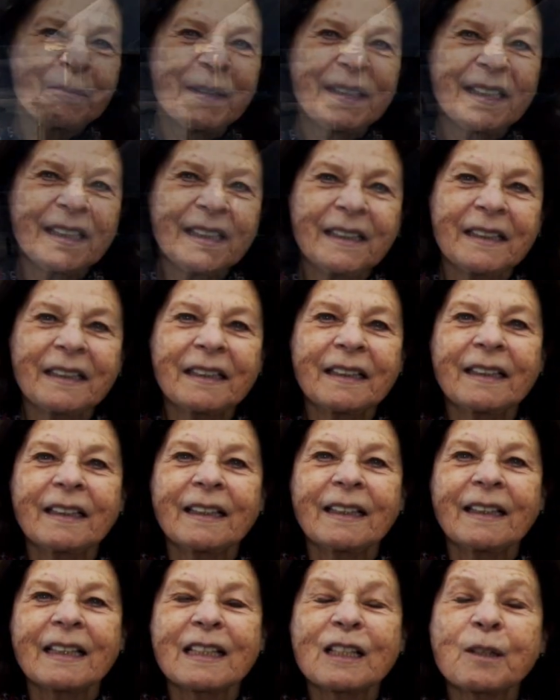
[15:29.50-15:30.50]
me
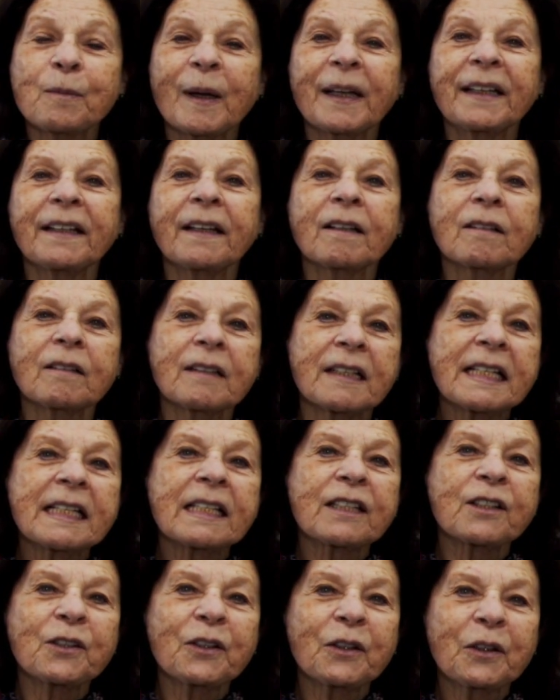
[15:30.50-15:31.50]
is by another
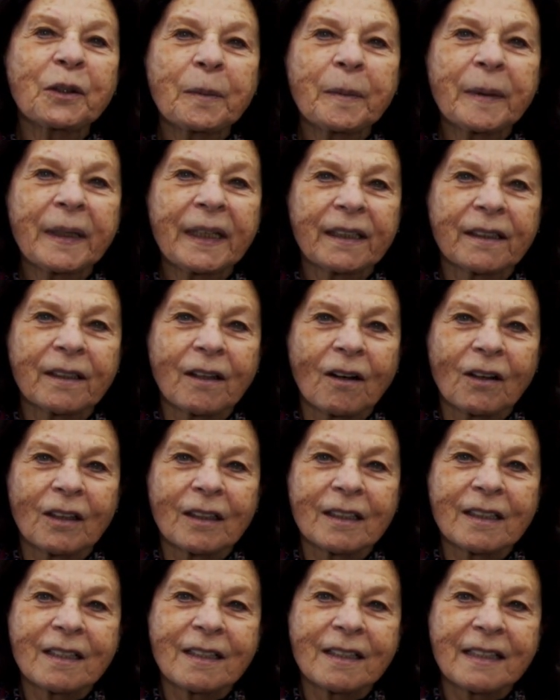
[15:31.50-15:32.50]
Eastern European
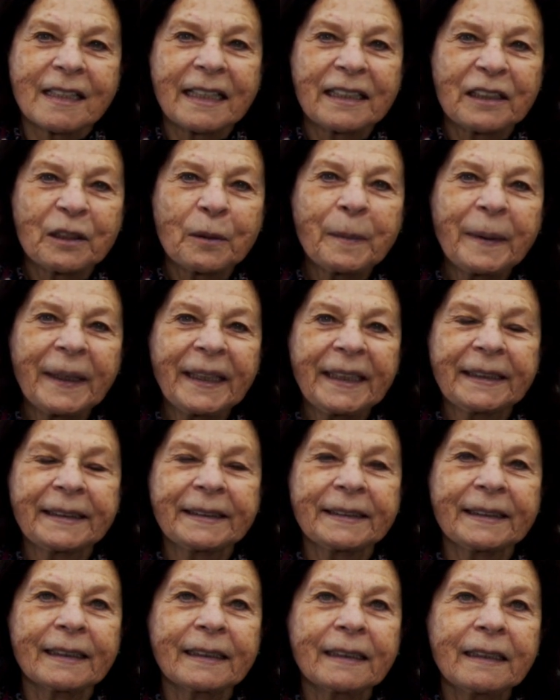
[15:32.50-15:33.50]
artist, Daniel Pitton.
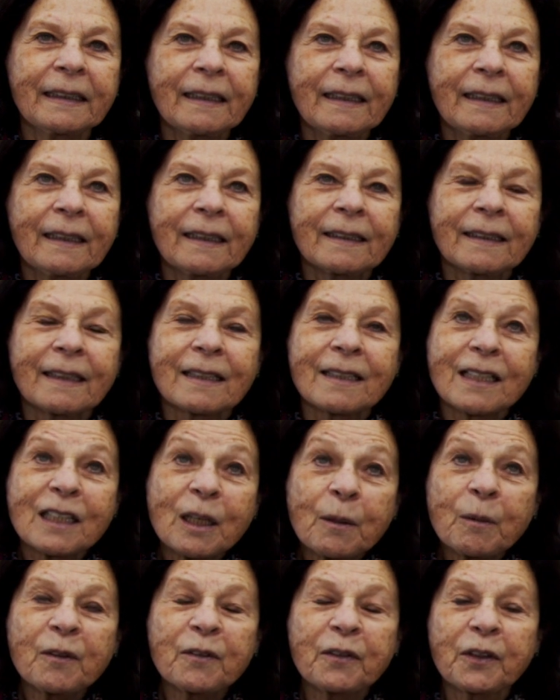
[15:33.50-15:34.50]
Now,
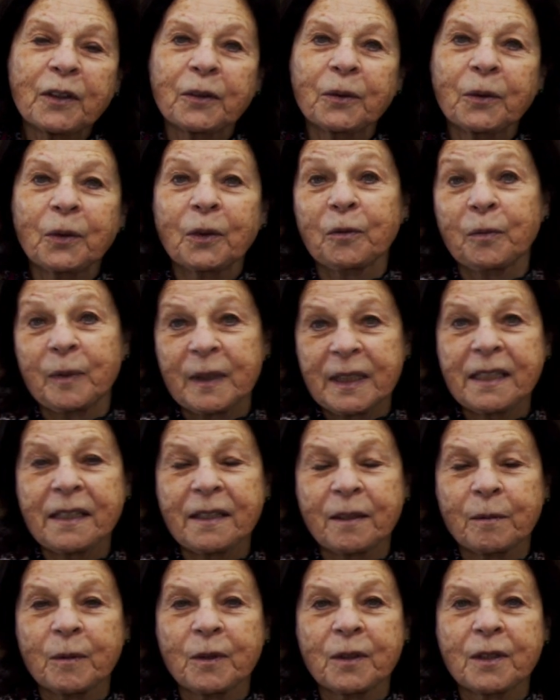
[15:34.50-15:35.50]
some of you who have been to
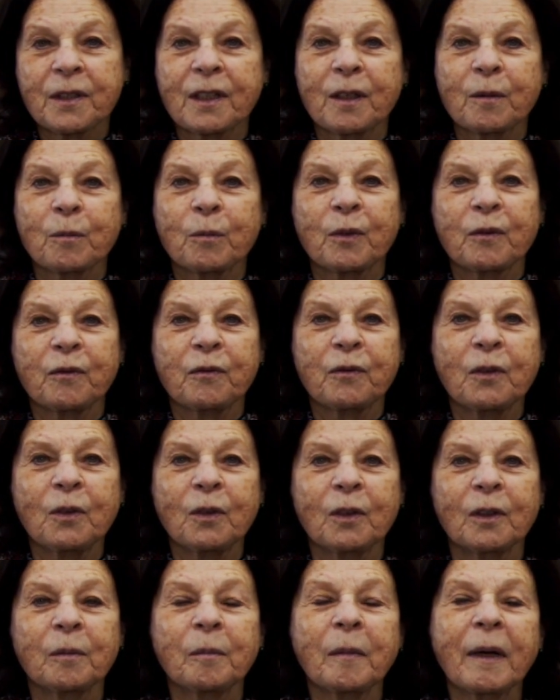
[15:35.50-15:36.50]
the museum
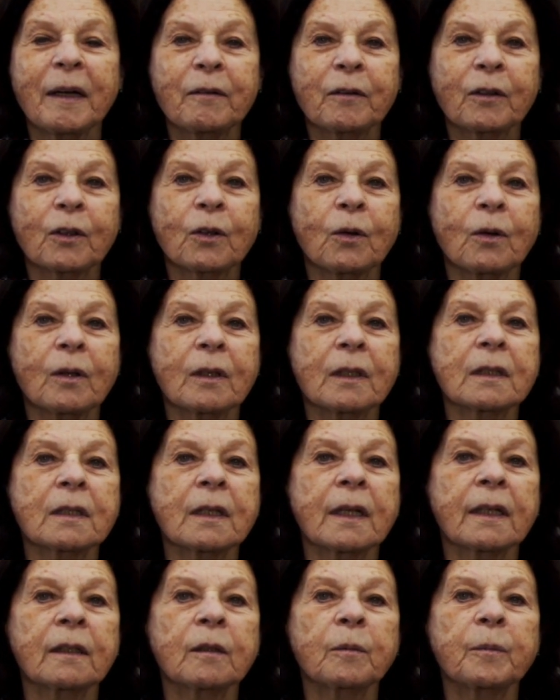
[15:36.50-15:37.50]
before might recall that
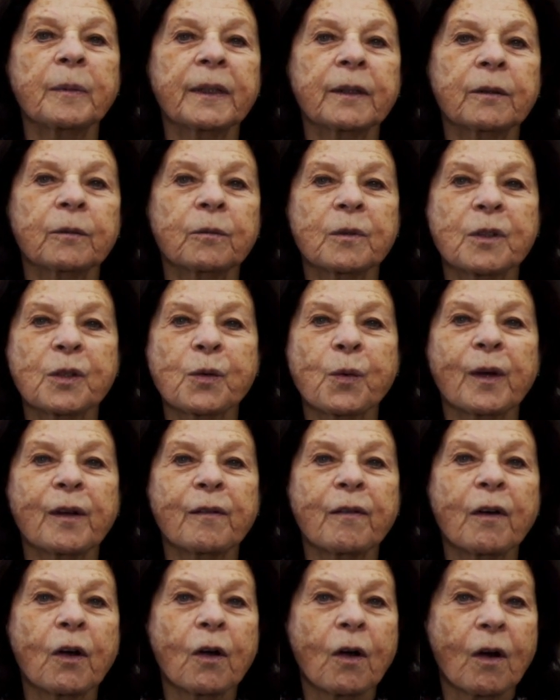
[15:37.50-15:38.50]
Daniel Pitton was one
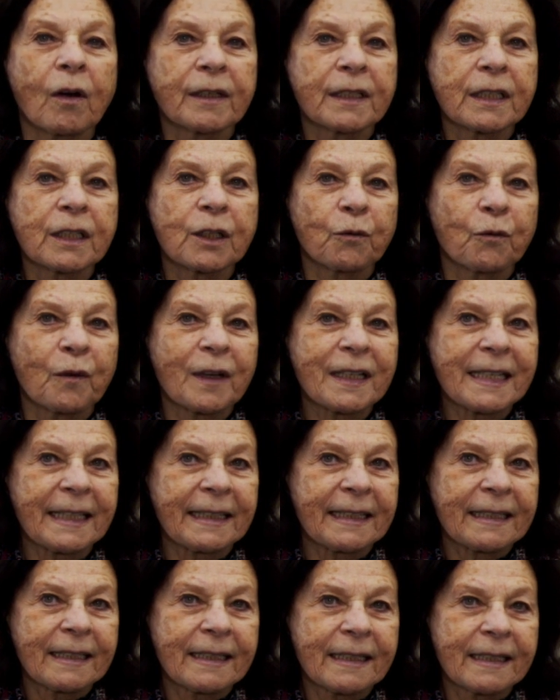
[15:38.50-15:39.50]
of our artists in
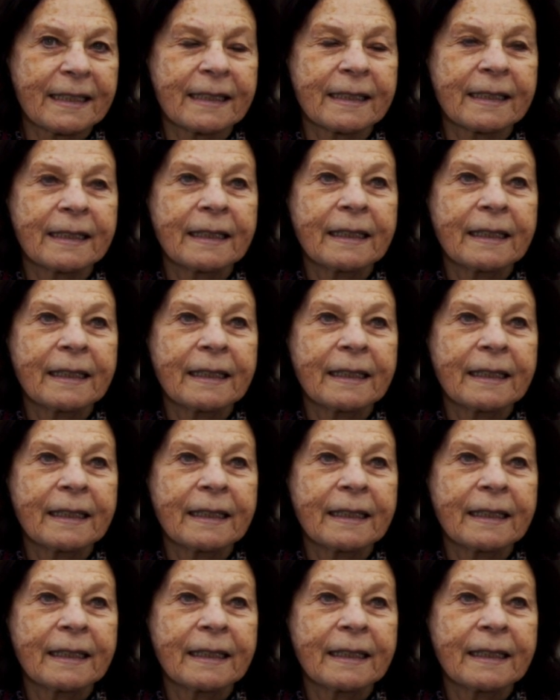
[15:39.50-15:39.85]
residence.